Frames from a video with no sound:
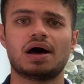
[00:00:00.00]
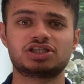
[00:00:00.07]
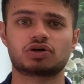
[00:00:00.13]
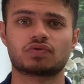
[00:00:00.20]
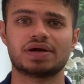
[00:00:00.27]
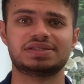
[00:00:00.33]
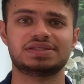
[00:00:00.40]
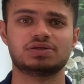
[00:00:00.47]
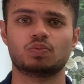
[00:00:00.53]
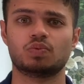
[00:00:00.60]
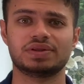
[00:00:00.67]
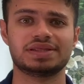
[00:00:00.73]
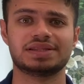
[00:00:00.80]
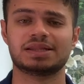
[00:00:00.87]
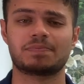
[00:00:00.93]

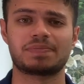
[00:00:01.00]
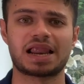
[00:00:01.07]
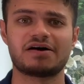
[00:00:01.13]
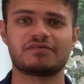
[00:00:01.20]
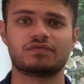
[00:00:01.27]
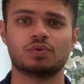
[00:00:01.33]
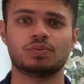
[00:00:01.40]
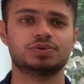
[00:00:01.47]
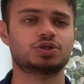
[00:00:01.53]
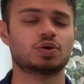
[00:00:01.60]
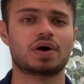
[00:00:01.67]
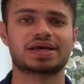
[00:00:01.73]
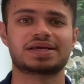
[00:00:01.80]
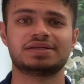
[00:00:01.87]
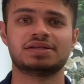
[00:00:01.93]
integrated within the platform.
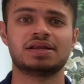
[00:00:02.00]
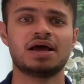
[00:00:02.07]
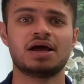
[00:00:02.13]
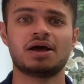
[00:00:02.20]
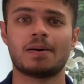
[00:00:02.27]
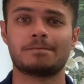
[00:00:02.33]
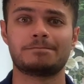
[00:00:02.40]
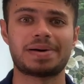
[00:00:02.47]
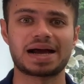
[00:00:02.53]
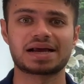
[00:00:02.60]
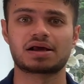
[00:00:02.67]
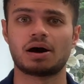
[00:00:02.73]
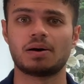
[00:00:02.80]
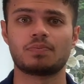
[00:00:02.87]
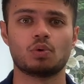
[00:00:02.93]
So I can
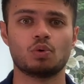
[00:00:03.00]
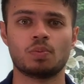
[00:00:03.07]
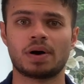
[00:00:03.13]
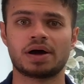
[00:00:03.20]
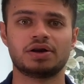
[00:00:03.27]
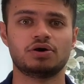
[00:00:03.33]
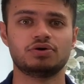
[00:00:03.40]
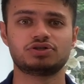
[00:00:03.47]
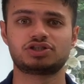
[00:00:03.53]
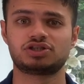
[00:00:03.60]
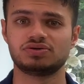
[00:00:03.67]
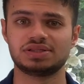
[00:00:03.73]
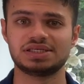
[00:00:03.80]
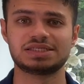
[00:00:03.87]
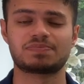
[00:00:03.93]
back up all my
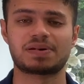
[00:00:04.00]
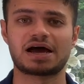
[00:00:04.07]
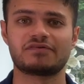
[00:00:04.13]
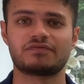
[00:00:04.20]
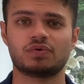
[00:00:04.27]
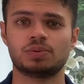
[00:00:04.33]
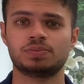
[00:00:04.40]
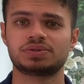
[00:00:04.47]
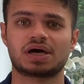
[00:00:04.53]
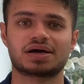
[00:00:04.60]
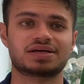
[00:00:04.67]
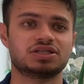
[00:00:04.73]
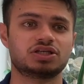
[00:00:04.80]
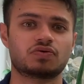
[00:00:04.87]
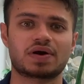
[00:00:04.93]
notes to these platforms.
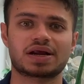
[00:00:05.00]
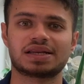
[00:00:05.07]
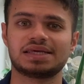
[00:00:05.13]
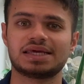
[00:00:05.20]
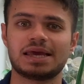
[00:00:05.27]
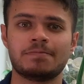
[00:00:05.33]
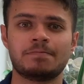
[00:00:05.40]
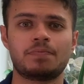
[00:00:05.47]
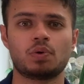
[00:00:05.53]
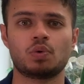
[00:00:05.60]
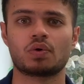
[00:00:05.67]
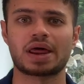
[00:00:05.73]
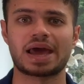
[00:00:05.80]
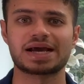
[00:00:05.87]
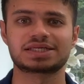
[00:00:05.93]
I can directly
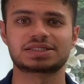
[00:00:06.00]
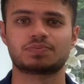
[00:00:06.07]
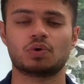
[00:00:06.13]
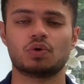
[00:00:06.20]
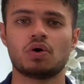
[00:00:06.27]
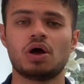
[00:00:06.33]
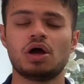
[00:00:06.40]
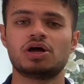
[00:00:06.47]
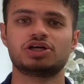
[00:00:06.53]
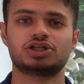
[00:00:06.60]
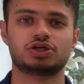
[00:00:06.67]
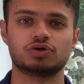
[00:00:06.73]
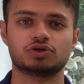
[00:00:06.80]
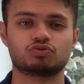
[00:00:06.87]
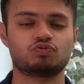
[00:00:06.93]
import, export.
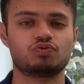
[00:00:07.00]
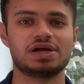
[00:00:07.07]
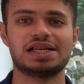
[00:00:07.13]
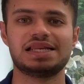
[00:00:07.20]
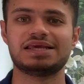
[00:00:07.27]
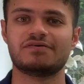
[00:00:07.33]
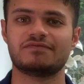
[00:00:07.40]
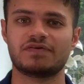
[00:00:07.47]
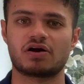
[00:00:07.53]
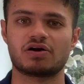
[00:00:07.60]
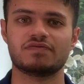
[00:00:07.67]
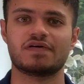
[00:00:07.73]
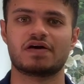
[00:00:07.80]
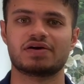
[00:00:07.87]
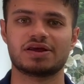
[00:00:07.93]
So it's really
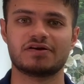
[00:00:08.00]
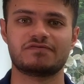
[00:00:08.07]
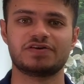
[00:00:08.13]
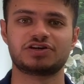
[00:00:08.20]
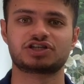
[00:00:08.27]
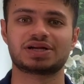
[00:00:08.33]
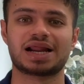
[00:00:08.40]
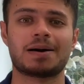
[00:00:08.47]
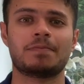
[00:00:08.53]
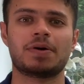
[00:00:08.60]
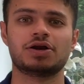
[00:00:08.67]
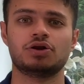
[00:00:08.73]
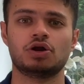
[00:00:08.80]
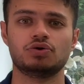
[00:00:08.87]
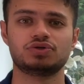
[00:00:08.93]
very, very efficient and
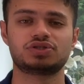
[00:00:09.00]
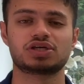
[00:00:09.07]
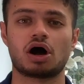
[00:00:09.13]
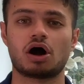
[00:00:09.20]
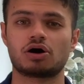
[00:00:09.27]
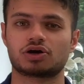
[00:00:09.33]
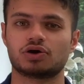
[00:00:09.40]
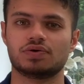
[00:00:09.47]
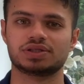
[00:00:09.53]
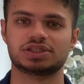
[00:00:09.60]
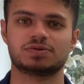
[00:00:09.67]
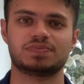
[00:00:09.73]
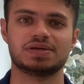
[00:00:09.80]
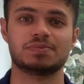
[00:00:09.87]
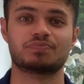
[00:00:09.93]
my notes are
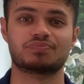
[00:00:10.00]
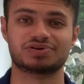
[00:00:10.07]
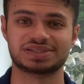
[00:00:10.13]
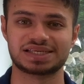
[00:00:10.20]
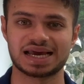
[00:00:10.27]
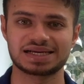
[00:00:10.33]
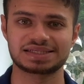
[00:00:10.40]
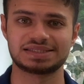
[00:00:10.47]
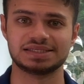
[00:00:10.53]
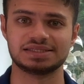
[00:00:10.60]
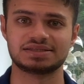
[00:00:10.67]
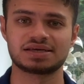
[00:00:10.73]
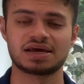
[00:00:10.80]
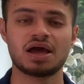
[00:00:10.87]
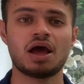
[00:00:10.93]
going to be
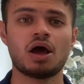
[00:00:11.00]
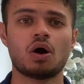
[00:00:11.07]
protected.